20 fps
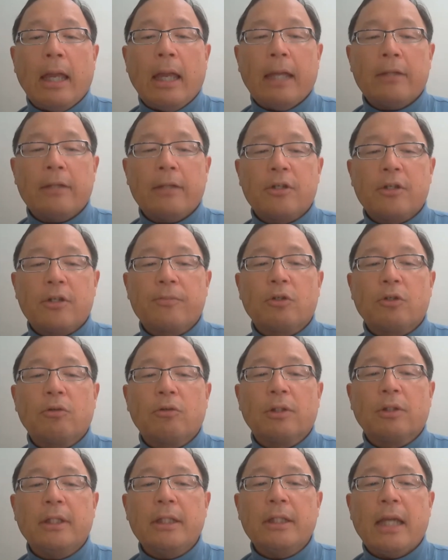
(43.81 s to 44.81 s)
and
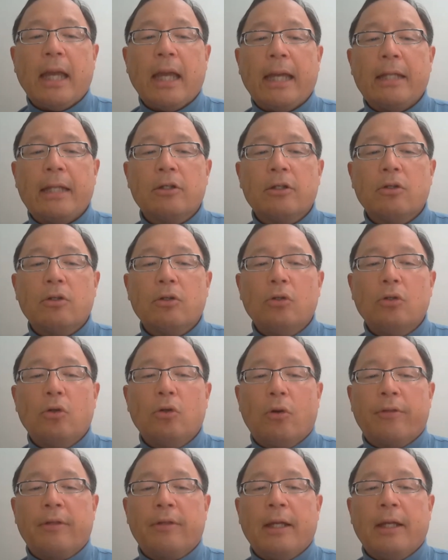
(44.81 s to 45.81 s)
subsequently at
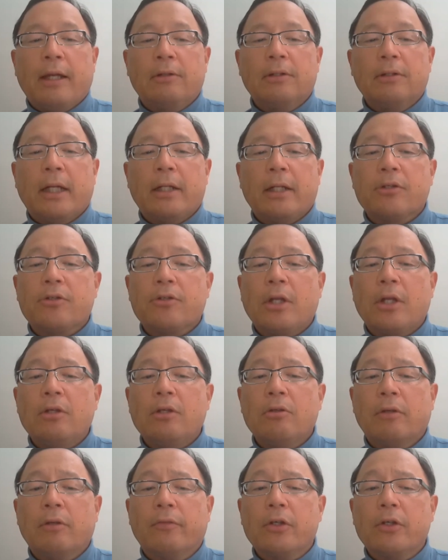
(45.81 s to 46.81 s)
North Carolina State
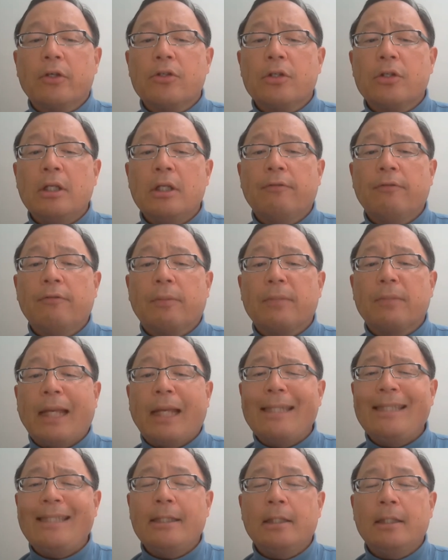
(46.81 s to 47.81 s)
University from
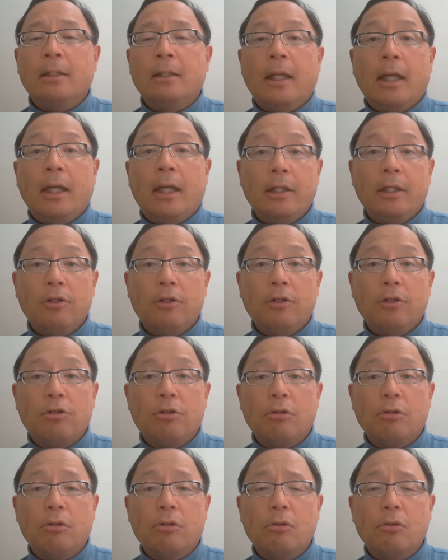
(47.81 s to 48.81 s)

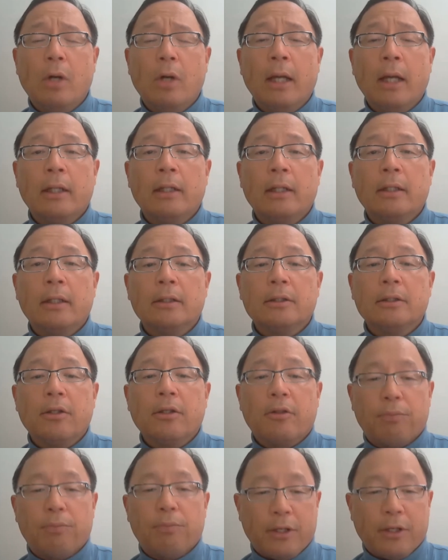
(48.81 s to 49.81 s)
1982 to
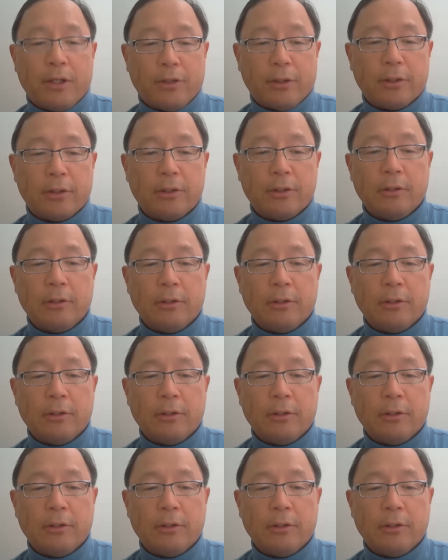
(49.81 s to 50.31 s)
the present.